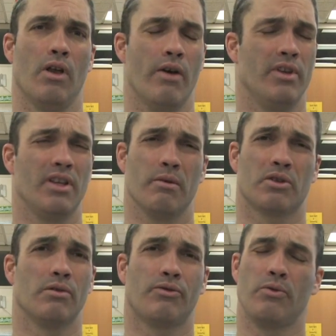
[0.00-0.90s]
Everything that
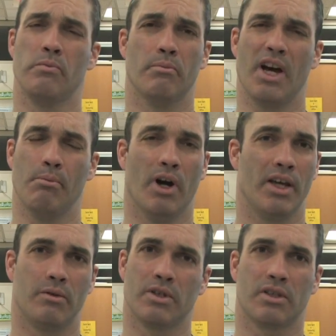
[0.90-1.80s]
was going through my
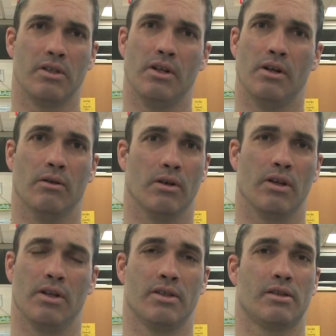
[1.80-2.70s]
mind was,
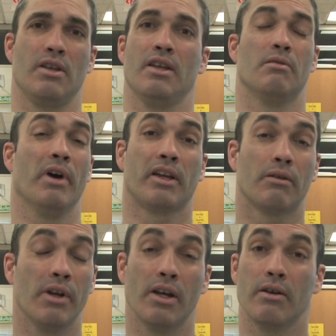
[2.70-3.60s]
is this the end of my
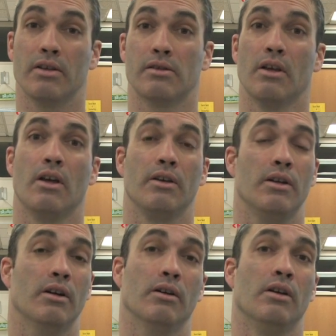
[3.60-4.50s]
career?
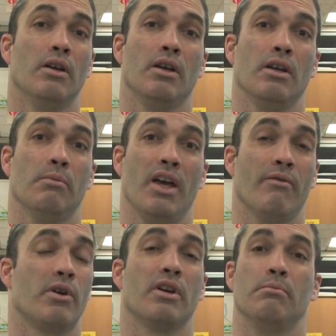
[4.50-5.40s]
Am I
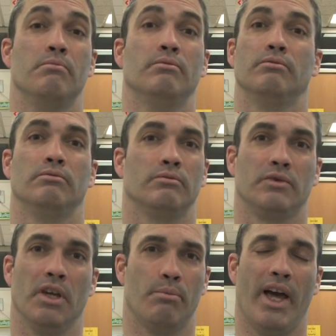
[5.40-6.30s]
ever going to
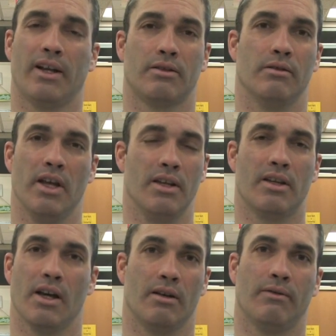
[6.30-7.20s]
get back to any
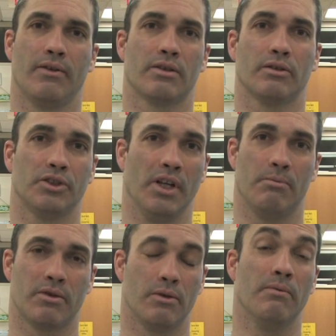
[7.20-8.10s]
kind of physical
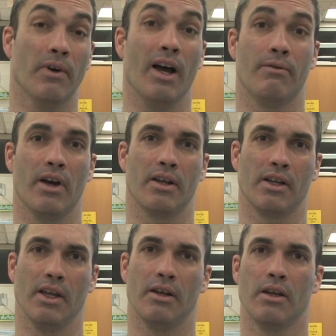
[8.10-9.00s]
shape to do firefighting
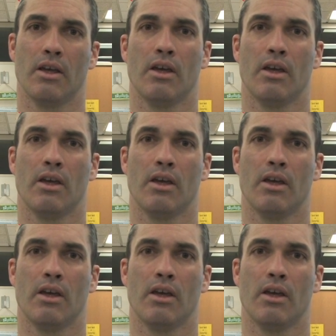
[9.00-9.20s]
again?